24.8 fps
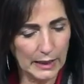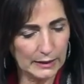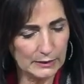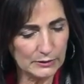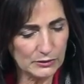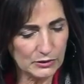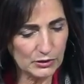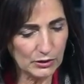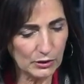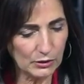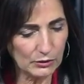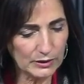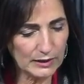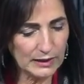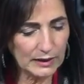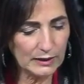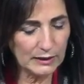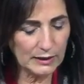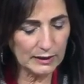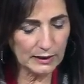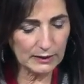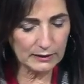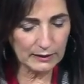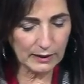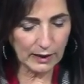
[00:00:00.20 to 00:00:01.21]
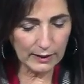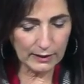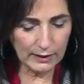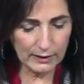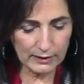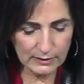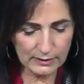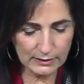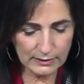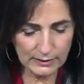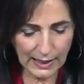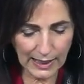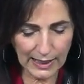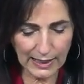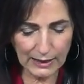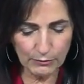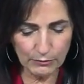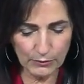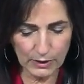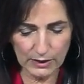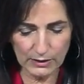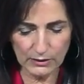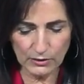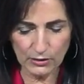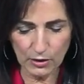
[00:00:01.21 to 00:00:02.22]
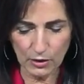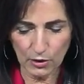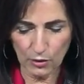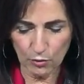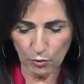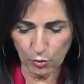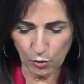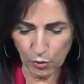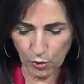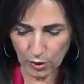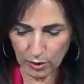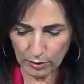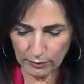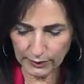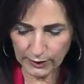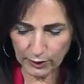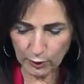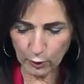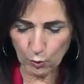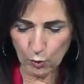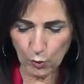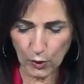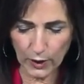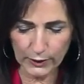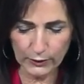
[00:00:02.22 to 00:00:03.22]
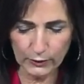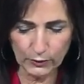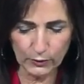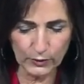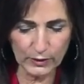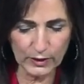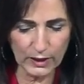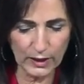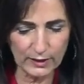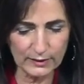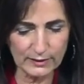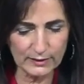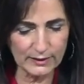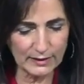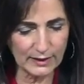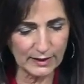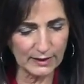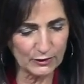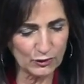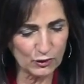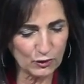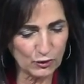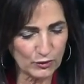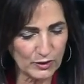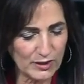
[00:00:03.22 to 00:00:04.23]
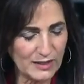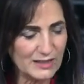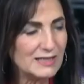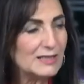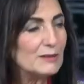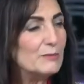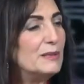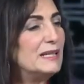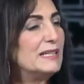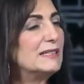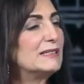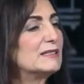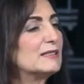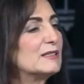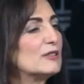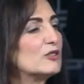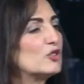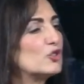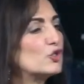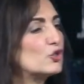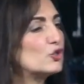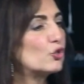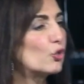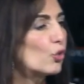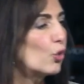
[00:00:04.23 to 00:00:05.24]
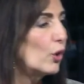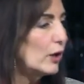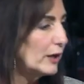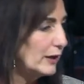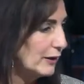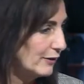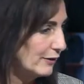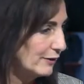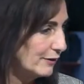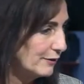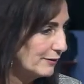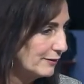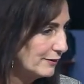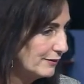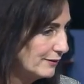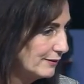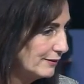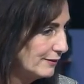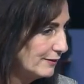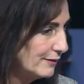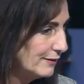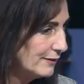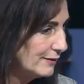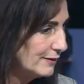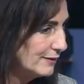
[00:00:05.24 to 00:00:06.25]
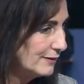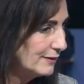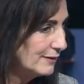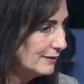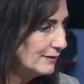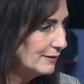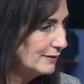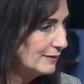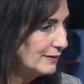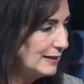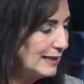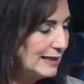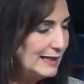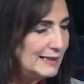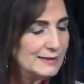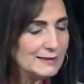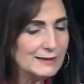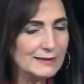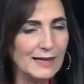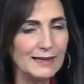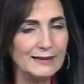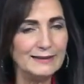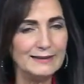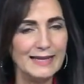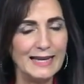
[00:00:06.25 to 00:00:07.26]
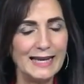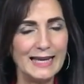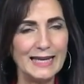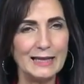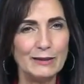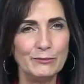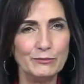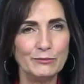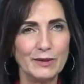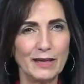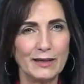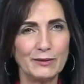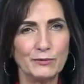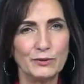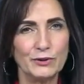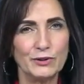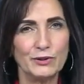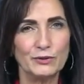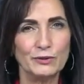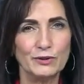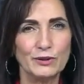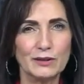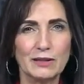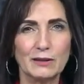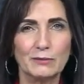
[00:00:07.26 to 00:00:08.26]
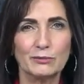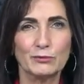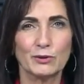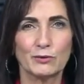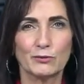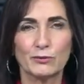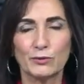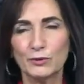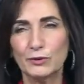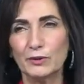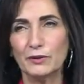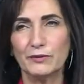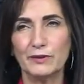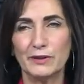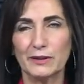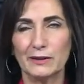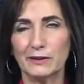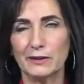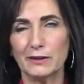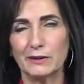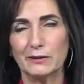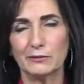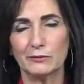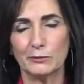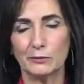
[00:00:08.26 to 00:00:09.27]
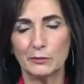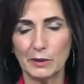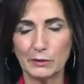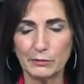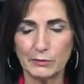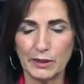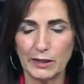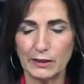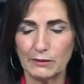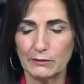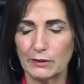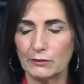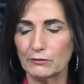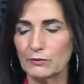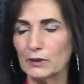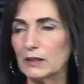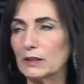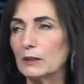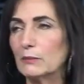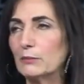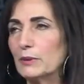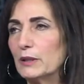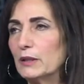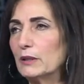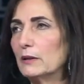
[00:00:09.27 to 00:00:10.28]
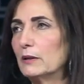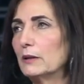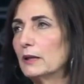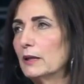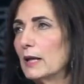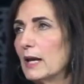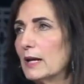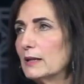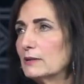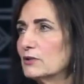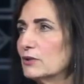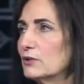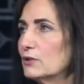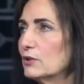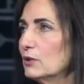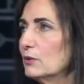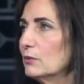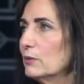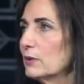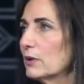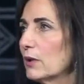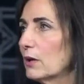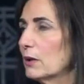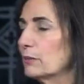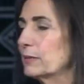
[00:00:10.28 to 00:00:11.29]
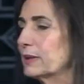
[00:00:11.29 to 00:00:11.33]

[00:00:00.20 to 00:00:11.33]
And so Gideon, that his name means warrior, one who cuts down trees. It means destroyer. His, that name, like when you look up the root of it, and I don't remember how I read it, but it, it has to do with